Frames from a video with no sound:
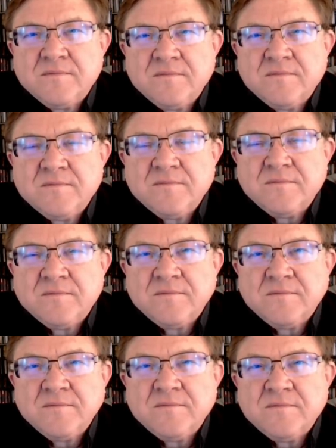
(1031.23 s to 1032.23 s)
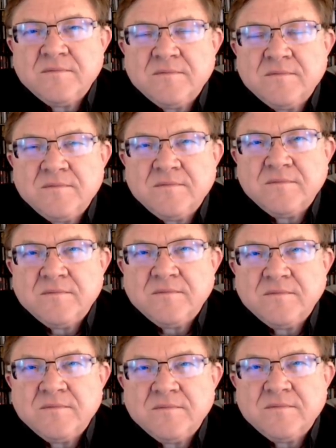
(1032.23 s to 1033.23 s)

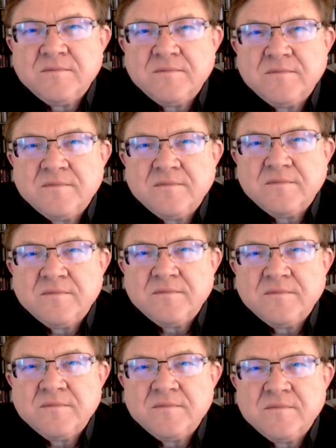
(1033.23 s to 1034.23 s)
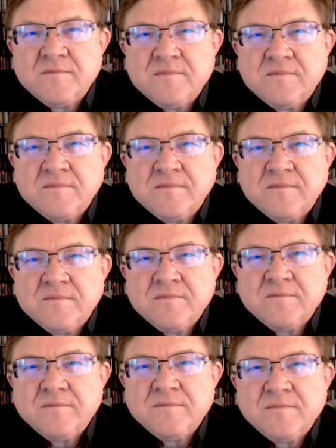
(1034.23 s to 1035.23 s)

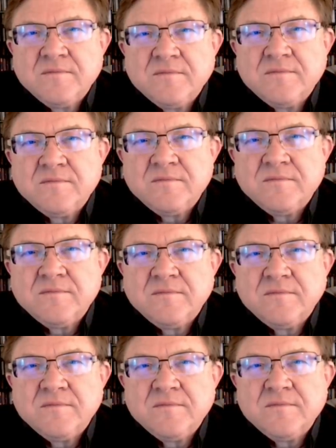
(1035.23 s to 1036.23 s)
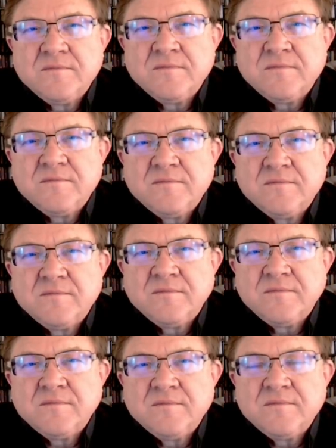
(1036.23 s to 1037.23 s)

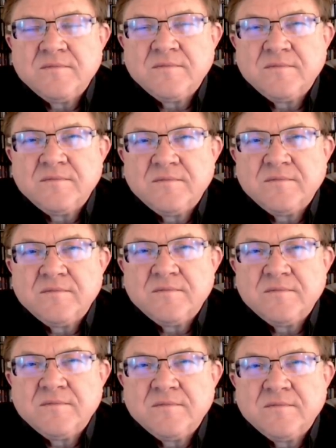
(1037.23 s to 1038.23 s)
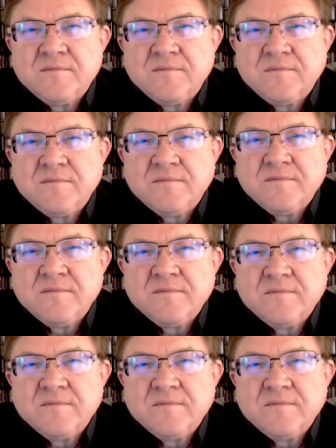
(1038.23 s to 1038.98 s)
(not speaking)